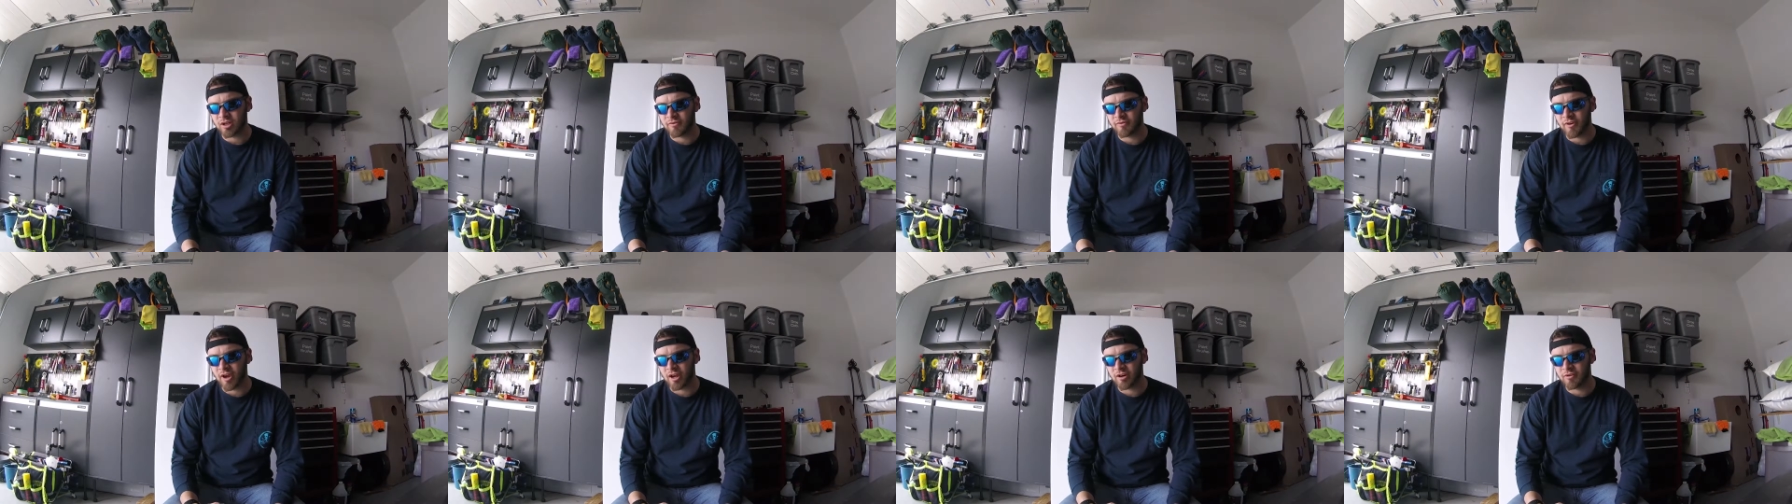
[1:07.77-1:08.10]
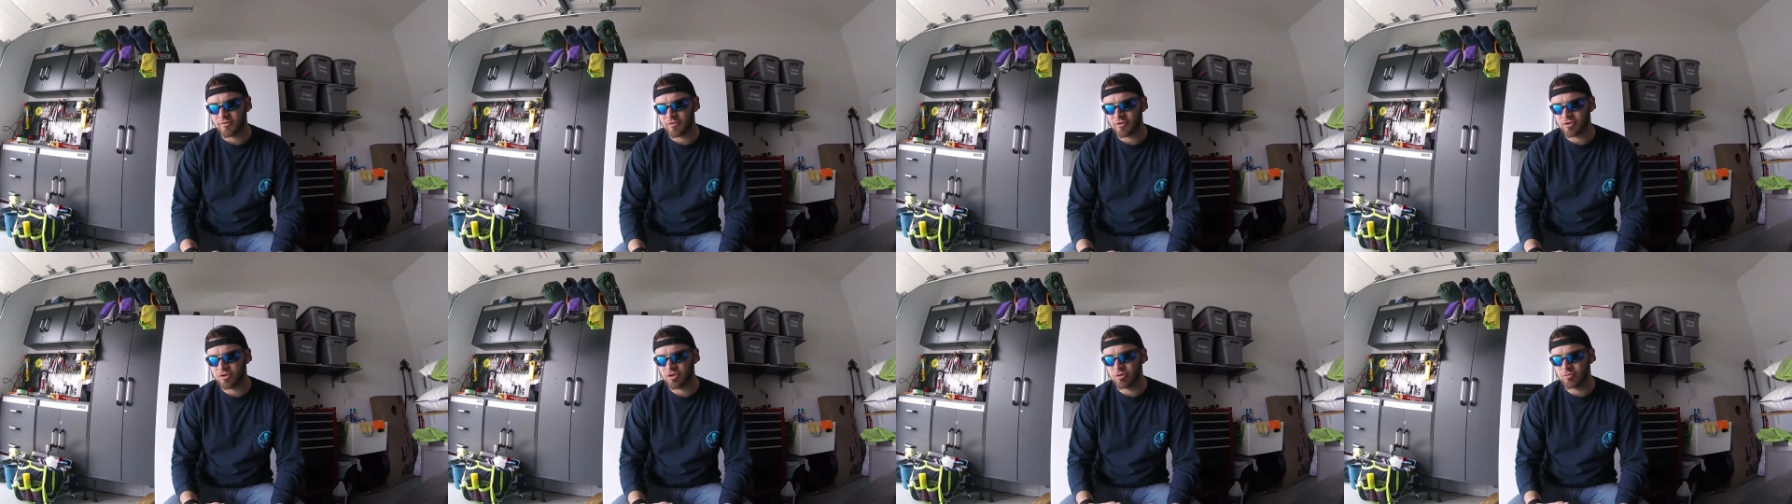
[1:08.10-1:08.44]
I've had it
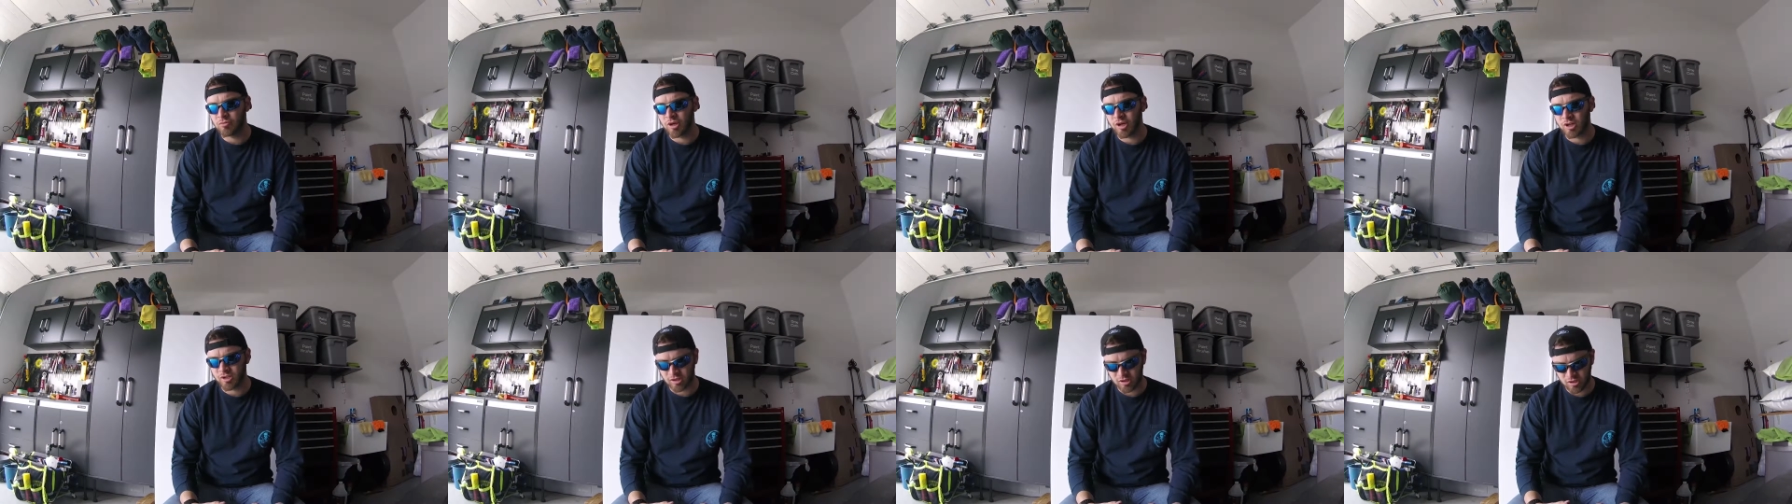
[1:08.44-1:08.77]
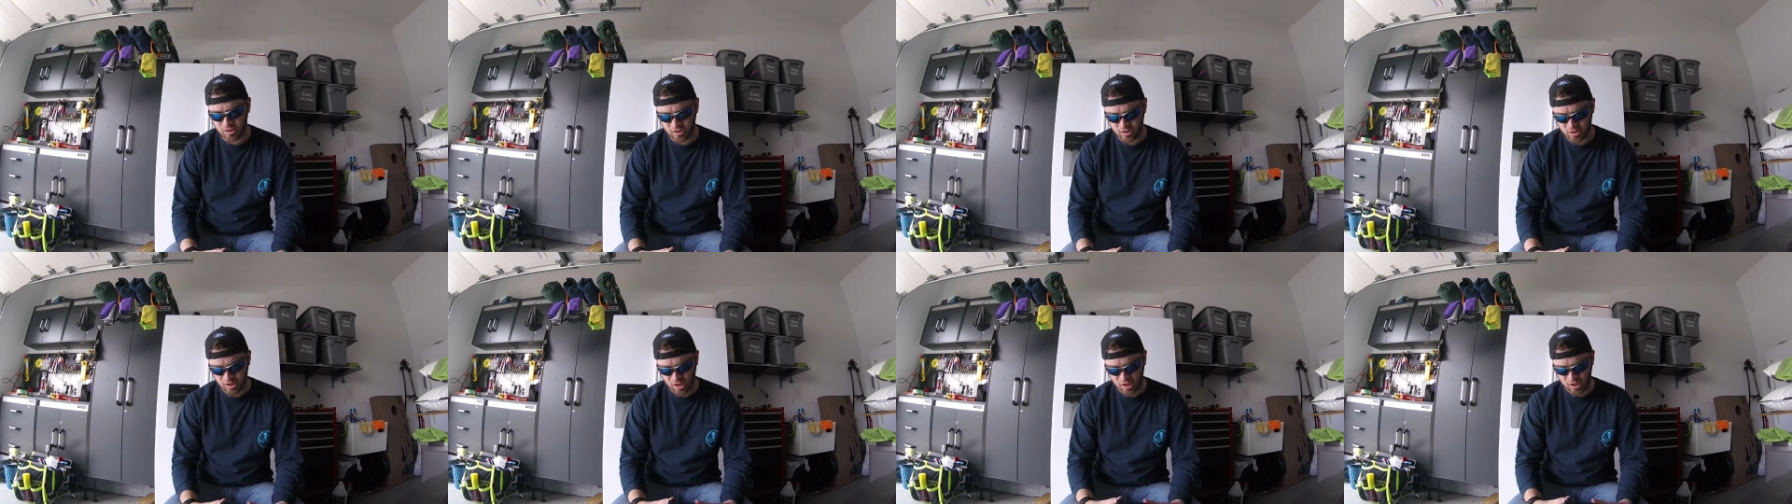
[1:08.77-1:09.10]
for 2
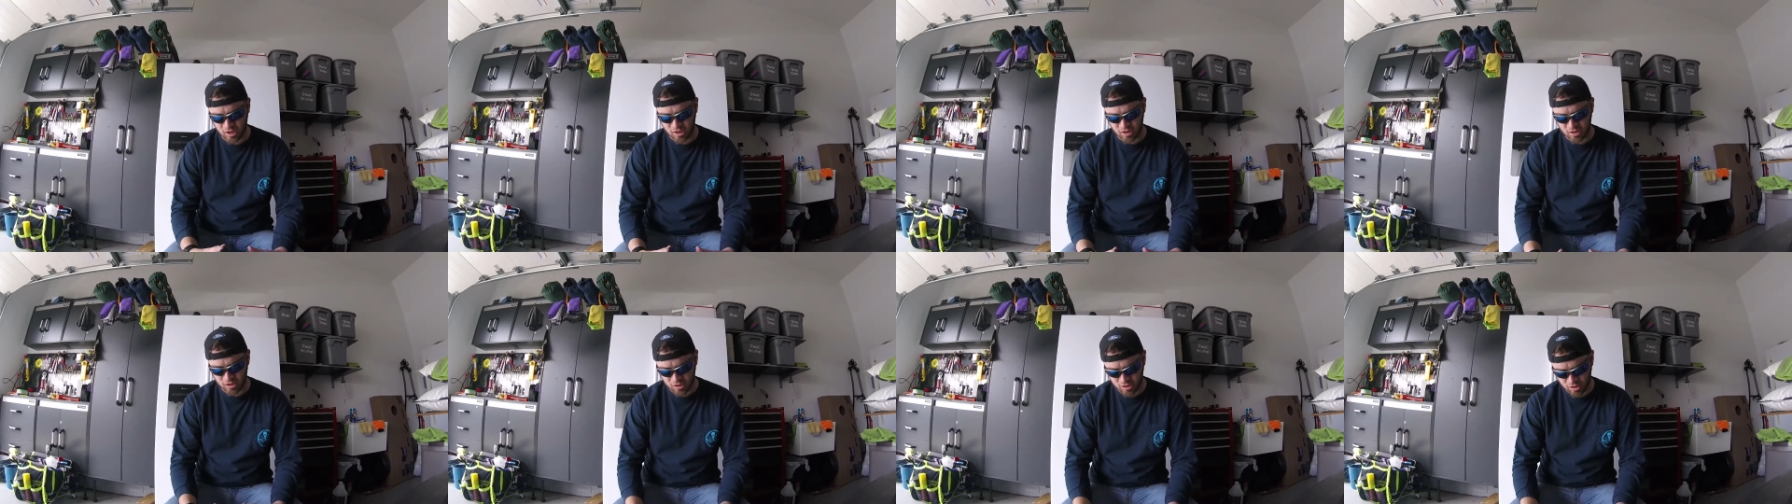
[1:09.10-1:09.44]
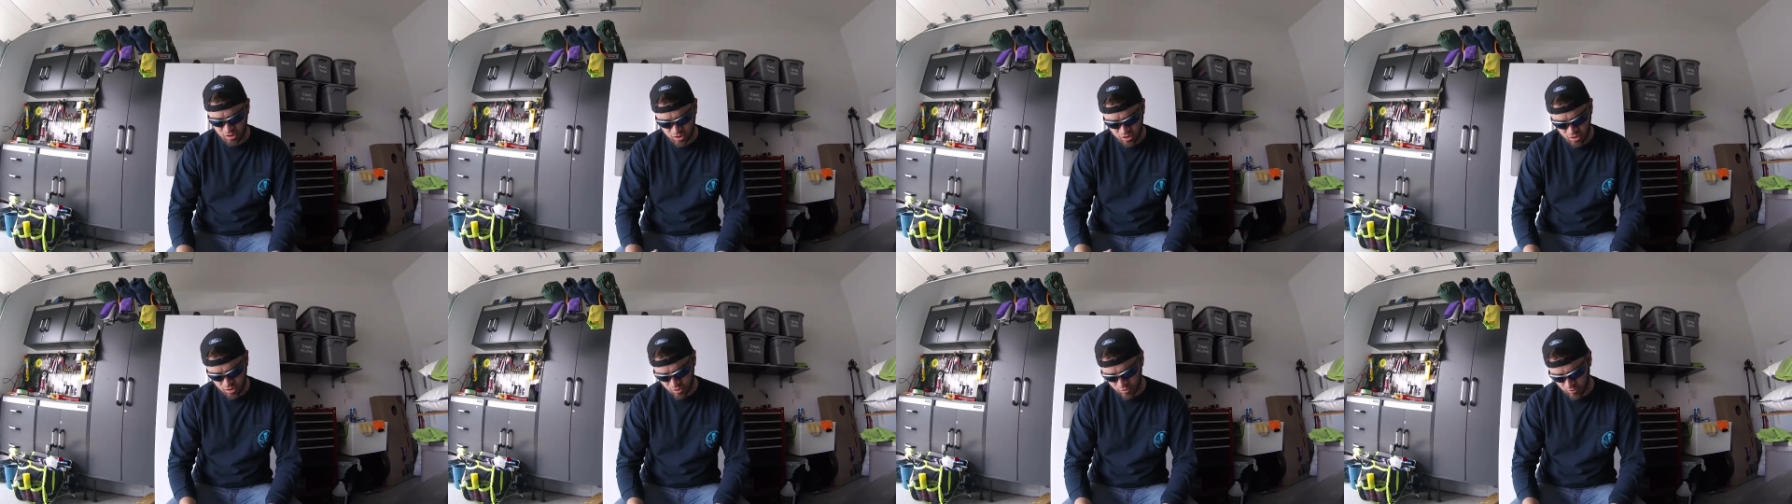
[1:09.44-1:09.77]
months and
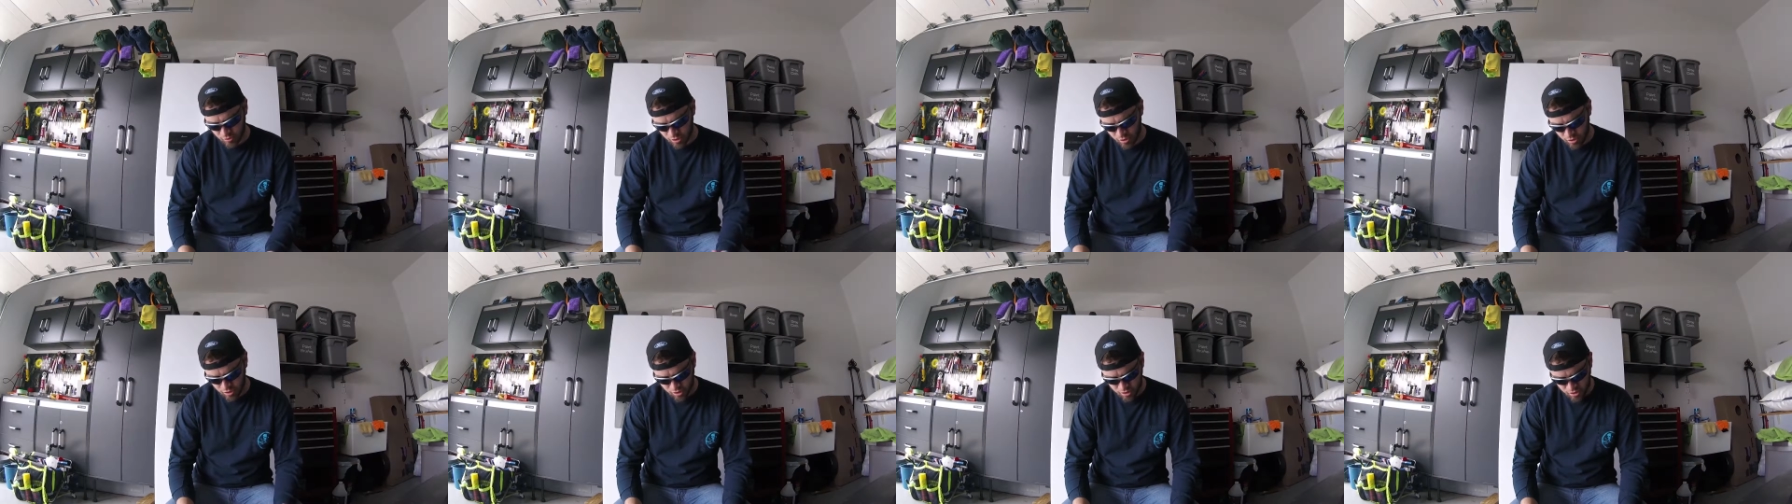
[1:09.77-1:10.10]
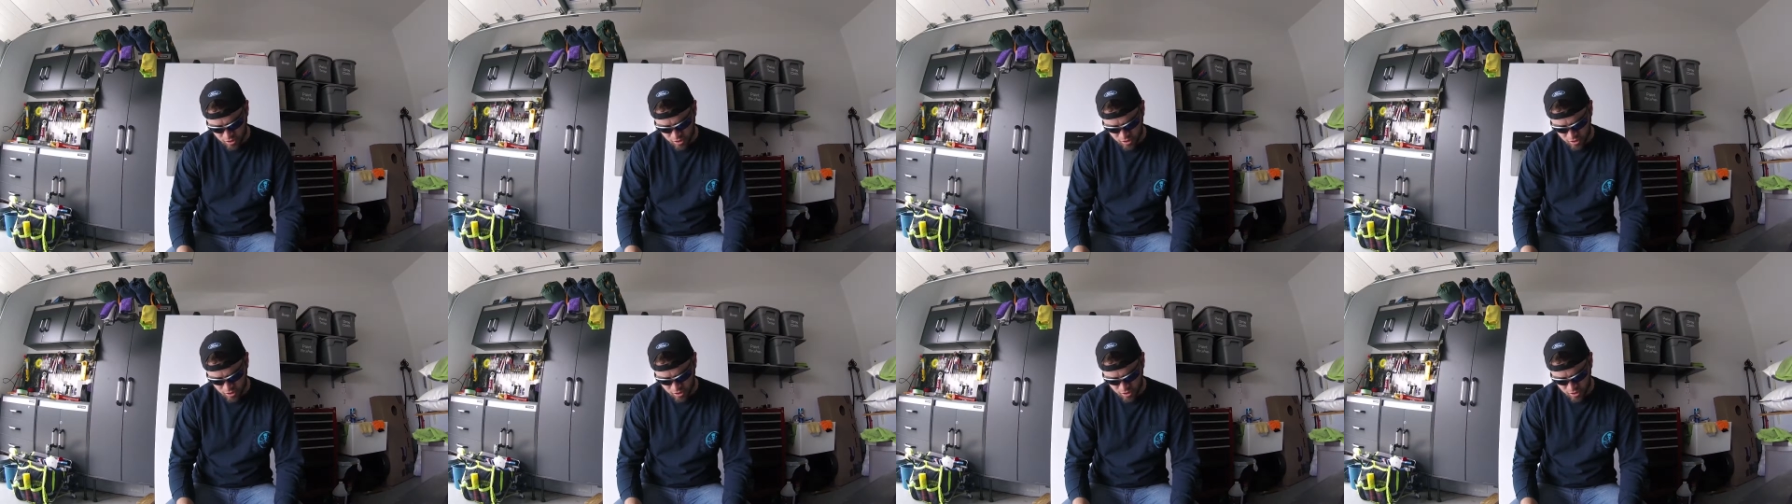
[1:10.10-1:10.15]
do a real